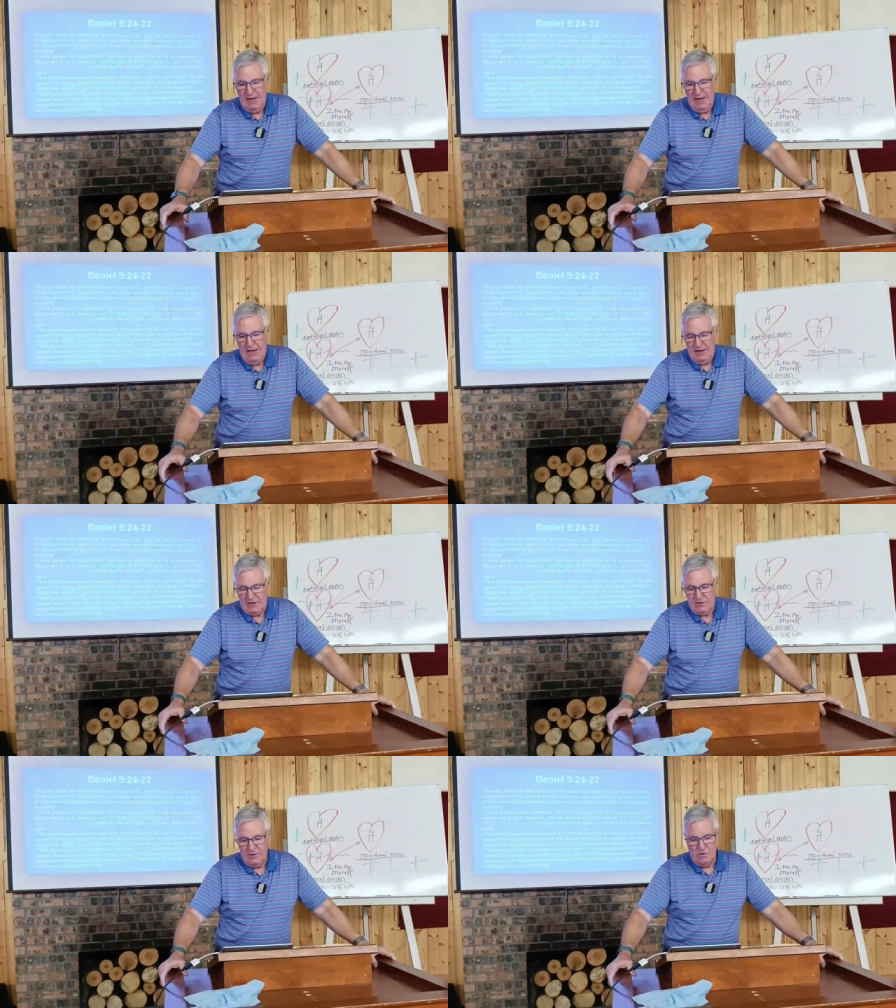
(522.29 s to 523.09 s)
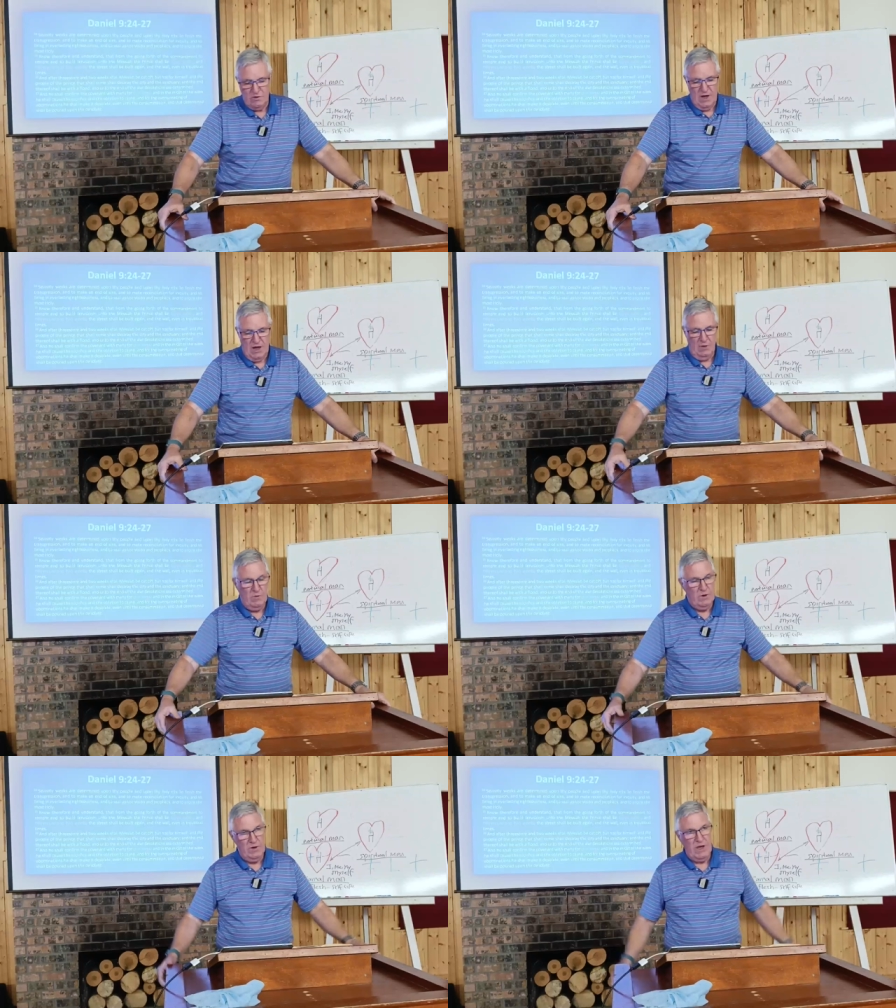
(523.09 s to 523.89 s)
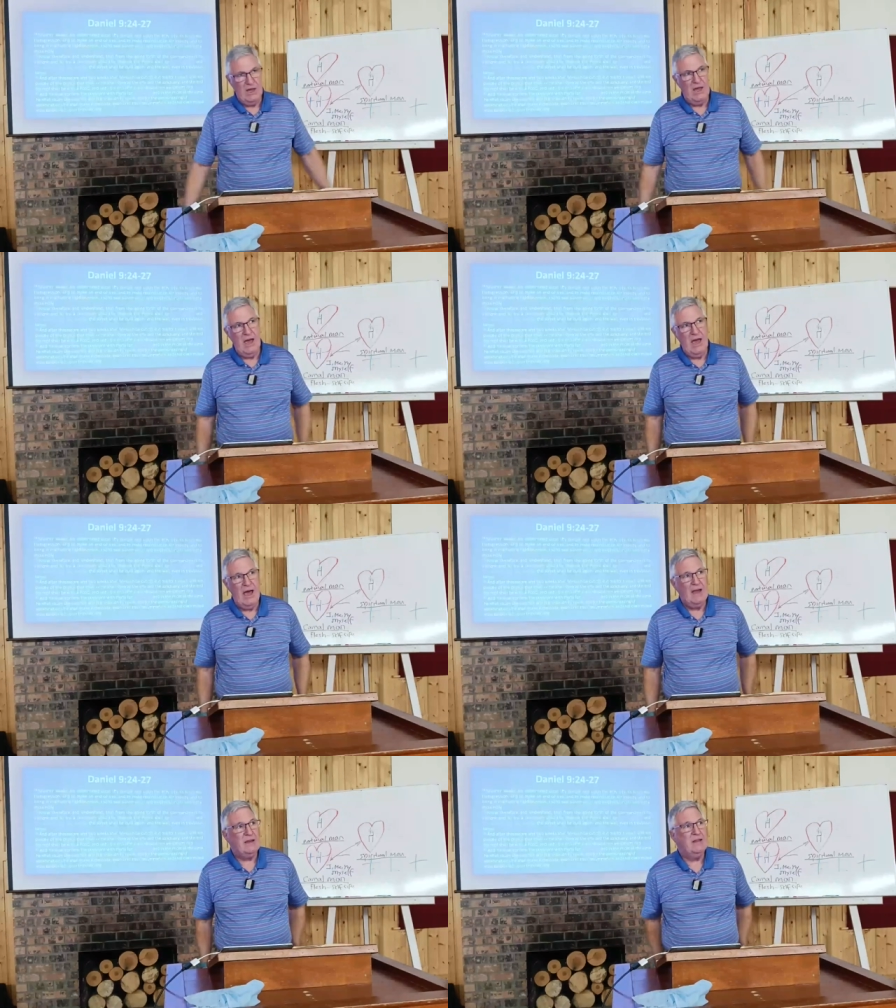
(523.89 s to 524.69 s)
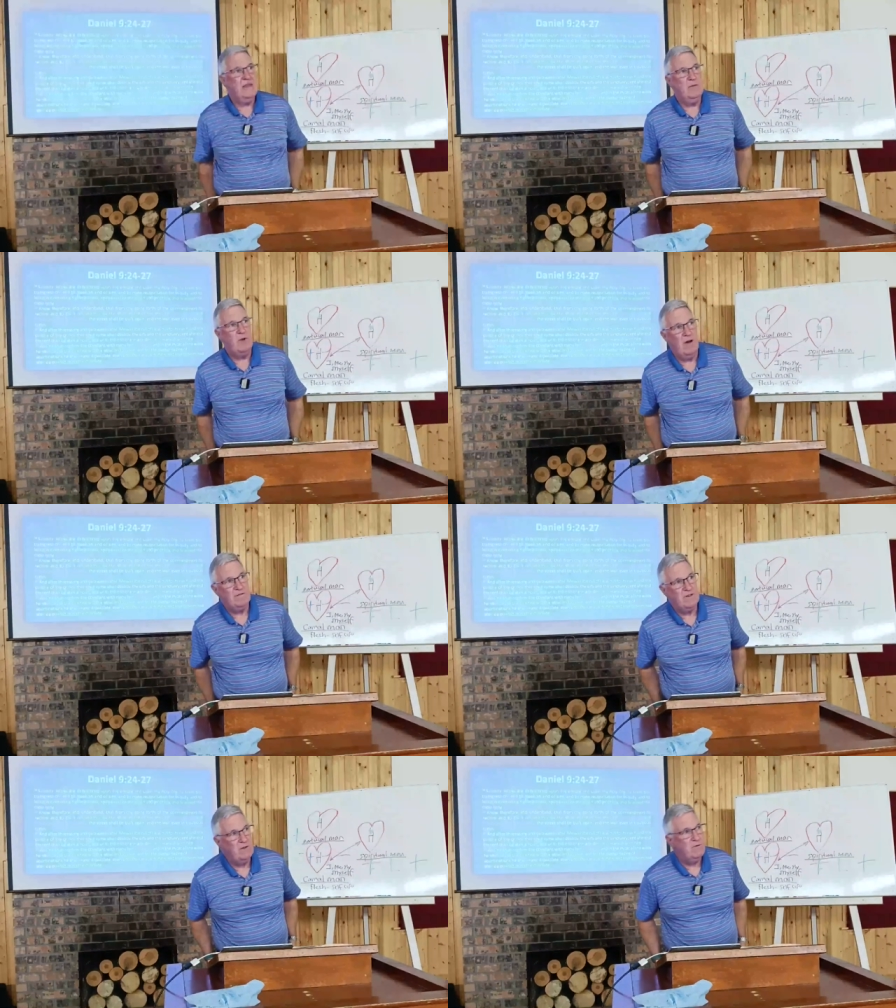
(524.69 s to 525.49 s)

And so uh, we're looking at the prophecy